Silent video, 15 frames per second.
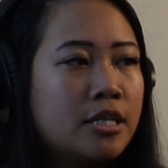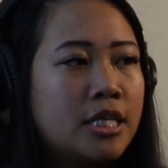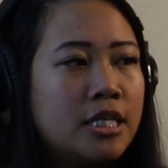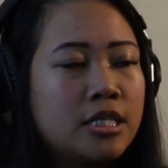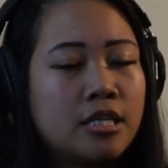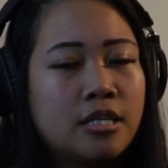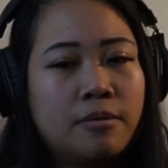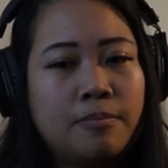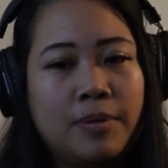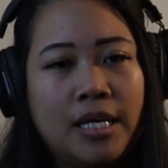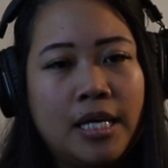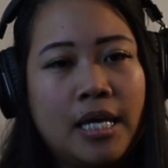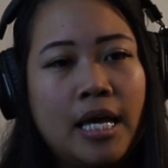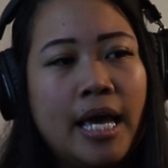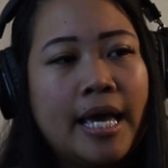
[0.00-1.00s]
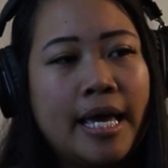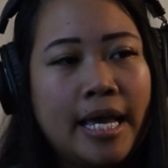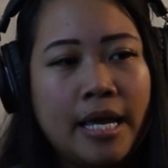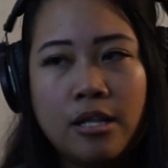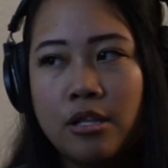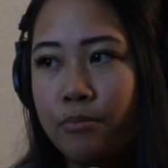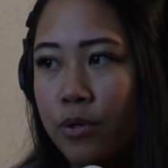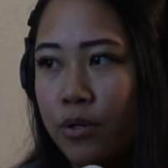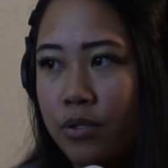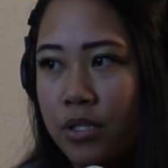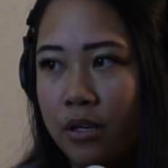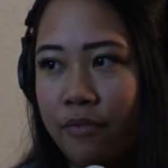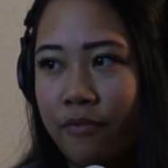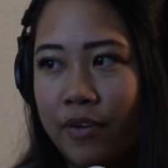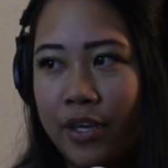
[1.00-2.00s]
He's going to be in the
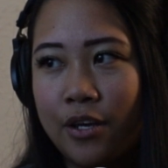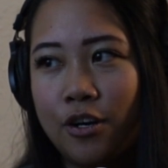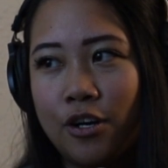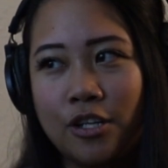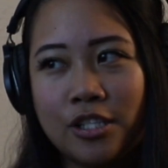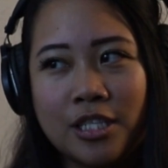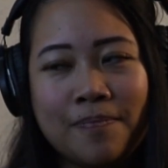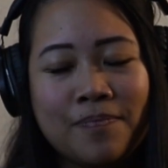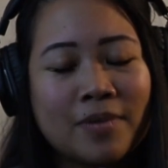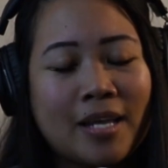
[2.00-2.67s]
music field.